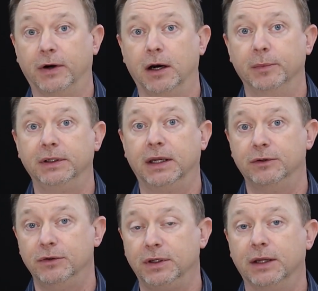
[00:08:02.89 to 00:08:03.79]
environment
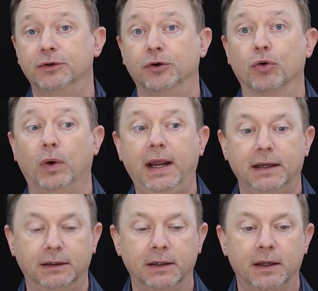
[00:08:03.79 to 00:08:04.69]
can
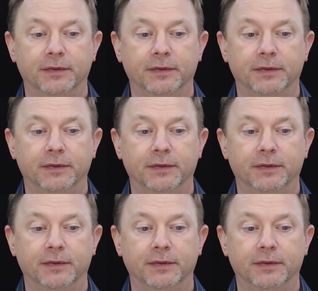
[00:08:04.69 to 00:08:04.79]
degrade